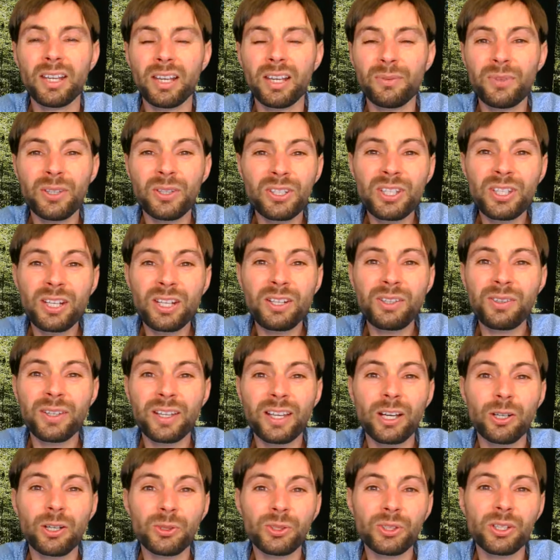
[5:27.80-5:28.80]
If there's
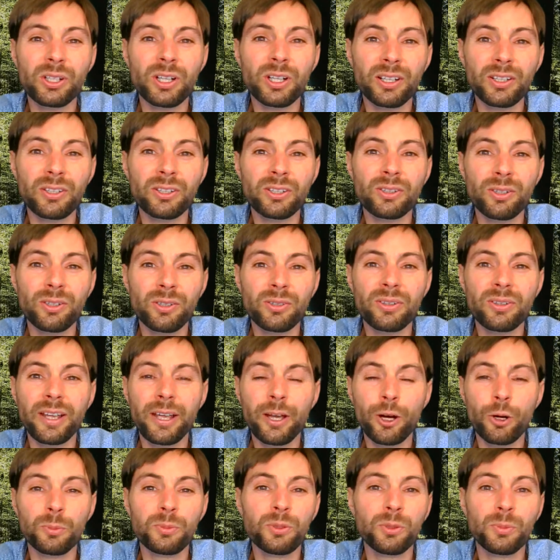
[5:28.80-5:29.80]
anything else that I can do to
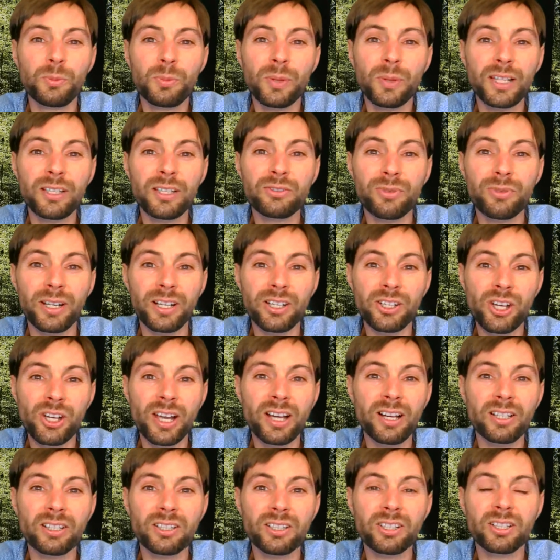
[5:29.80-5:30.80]
help you, please reach
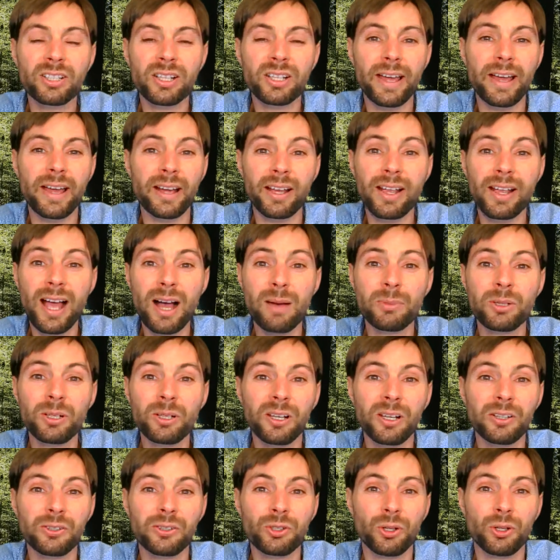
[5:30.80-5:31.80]
out.
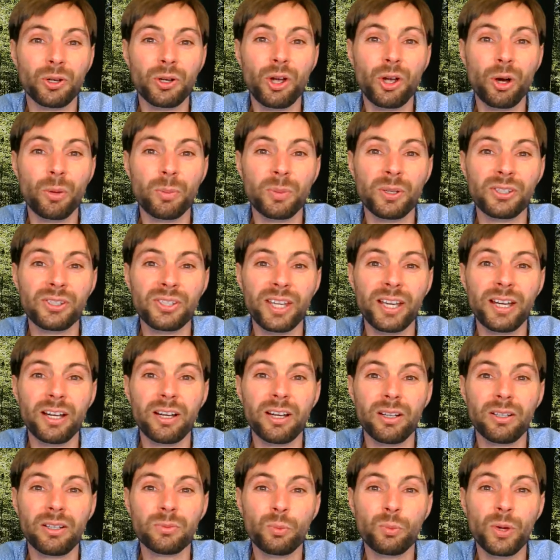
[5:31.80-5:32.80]
CarbonClick.com is
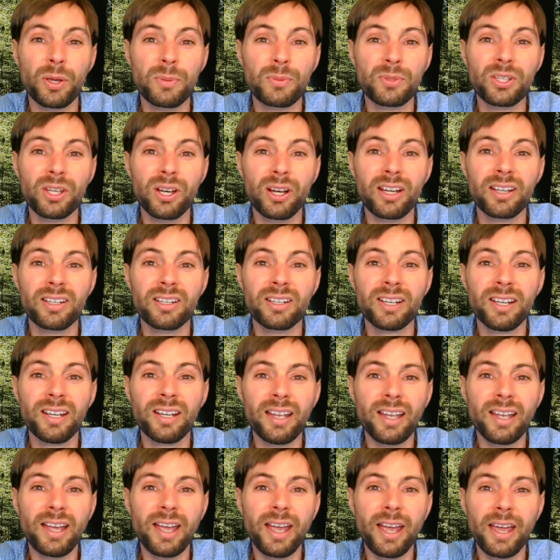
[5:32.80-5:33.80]
our website,
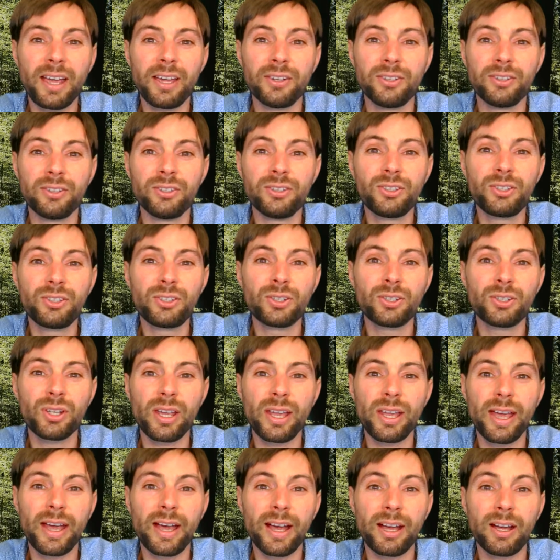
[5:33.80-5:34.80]
and
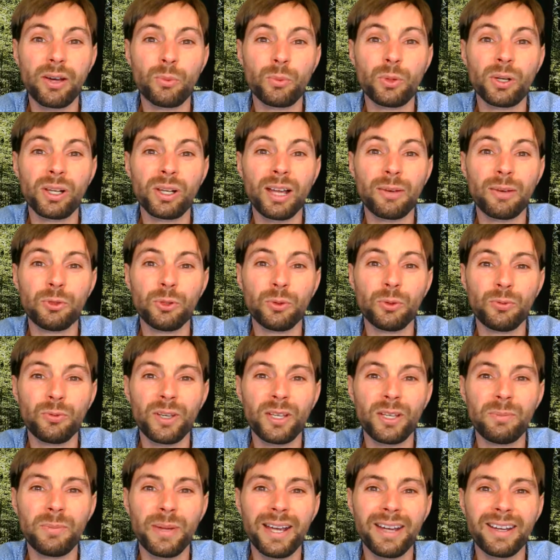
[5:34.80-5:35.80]
we'd love your
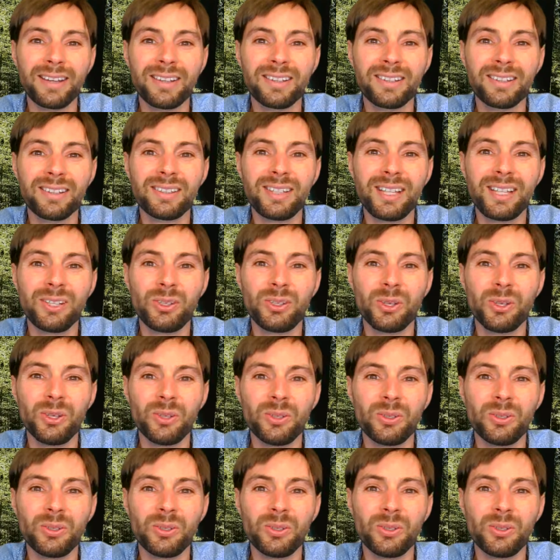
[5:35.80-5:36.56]
feedback. Thank you.